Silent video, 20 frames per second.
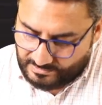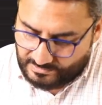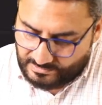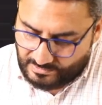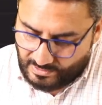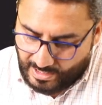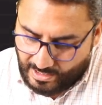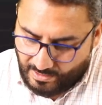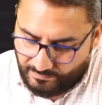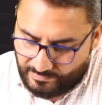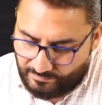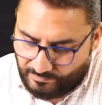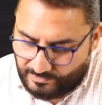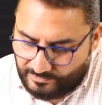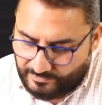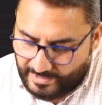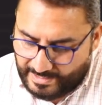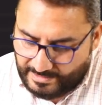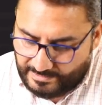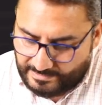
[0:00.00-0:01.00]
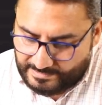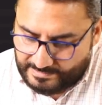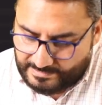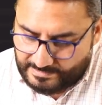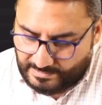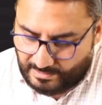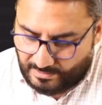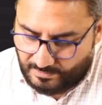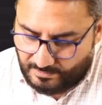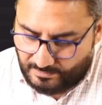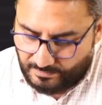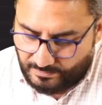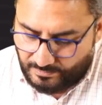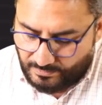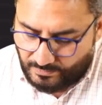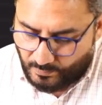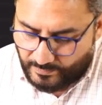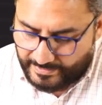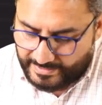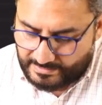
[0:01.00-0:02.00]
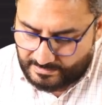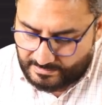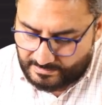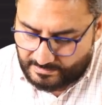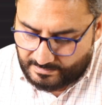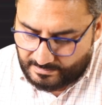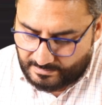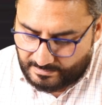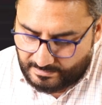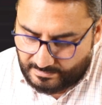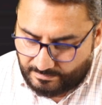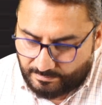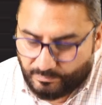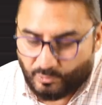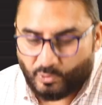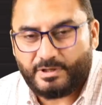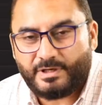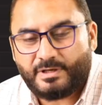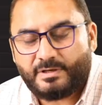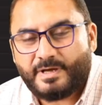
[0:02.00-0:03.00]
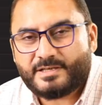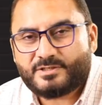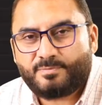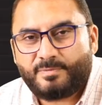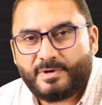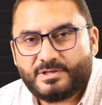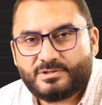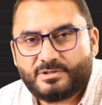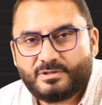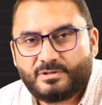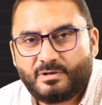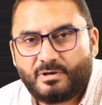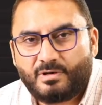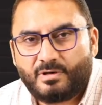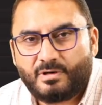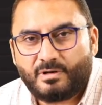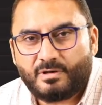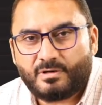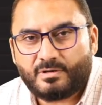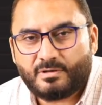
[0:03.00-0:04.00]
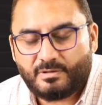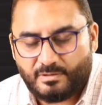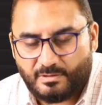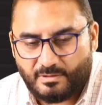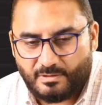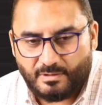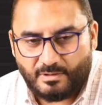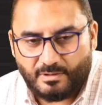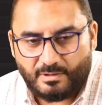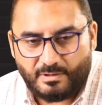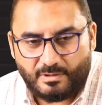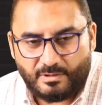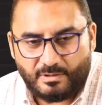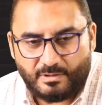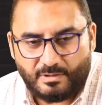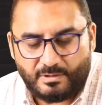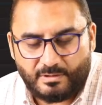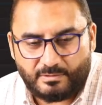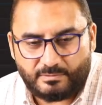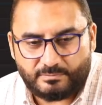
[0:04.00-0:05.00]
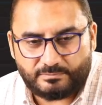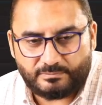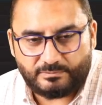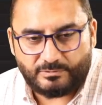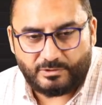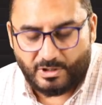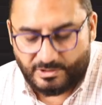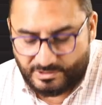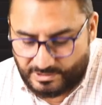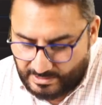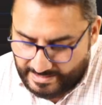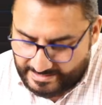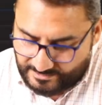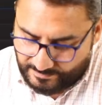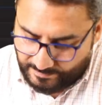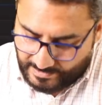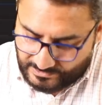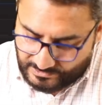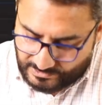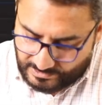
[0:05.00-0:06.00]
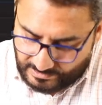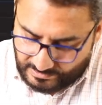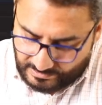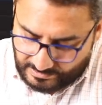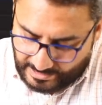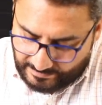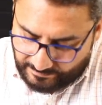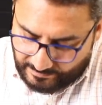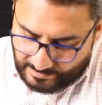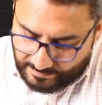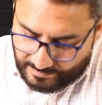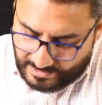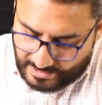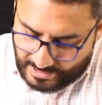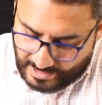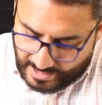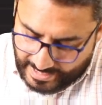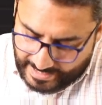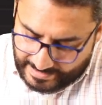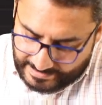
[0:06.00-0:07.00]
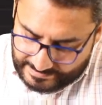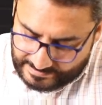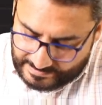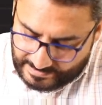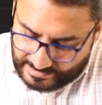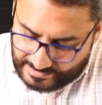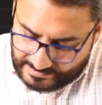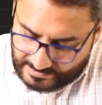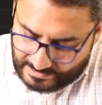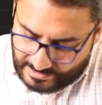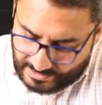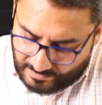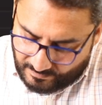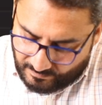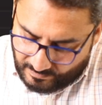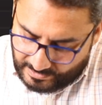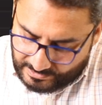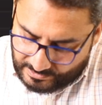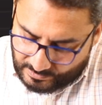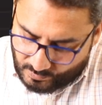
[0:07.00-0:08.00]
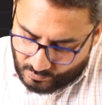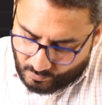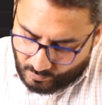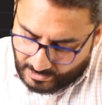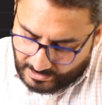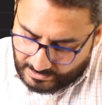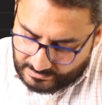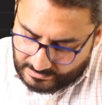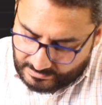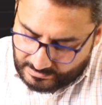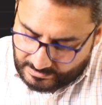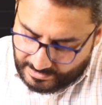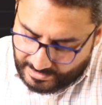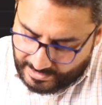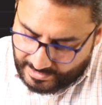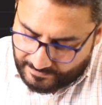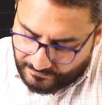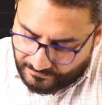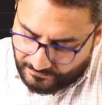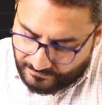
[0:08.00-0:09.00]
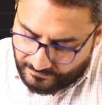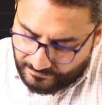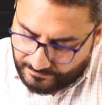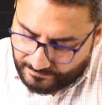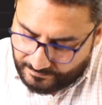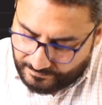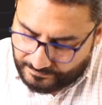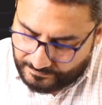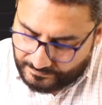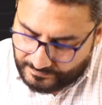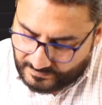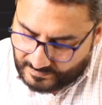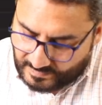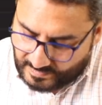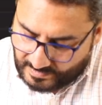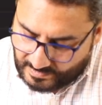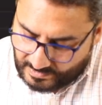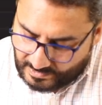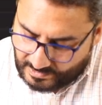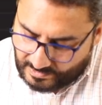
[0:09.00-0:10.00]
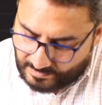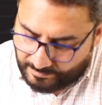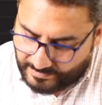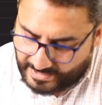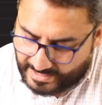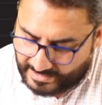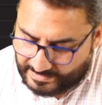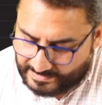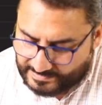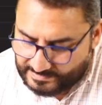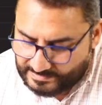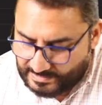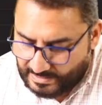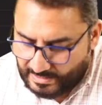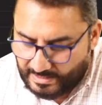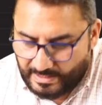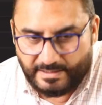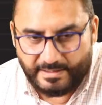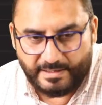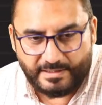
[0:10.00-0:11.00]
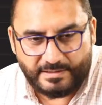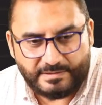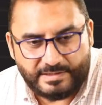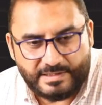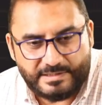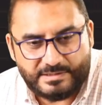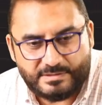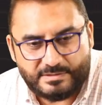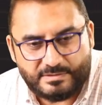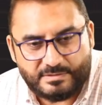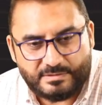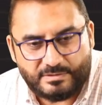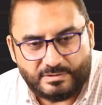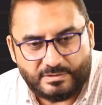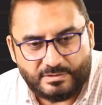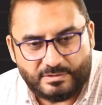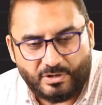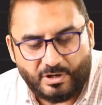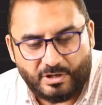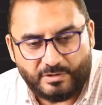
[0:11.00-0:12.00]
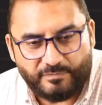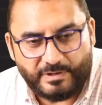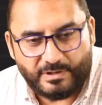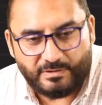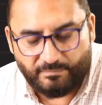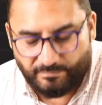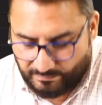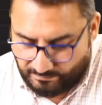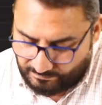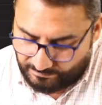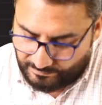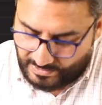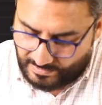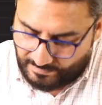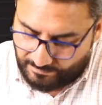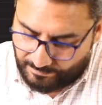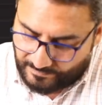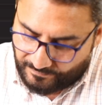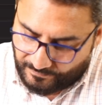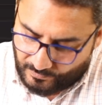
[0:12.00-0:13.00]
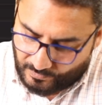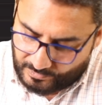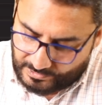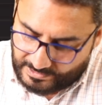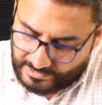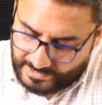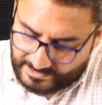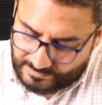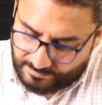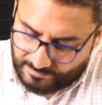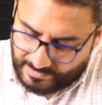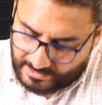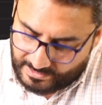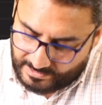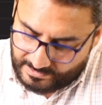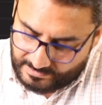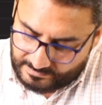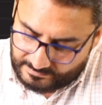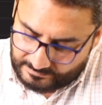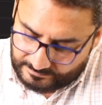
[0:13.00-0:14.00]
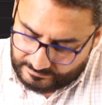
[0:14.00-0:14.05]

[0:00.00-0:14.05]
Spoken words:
So how we would write this now with Boolean expression or logical expression? That will be X is equal to 1 if bracket start, and this not will be before the next bracket.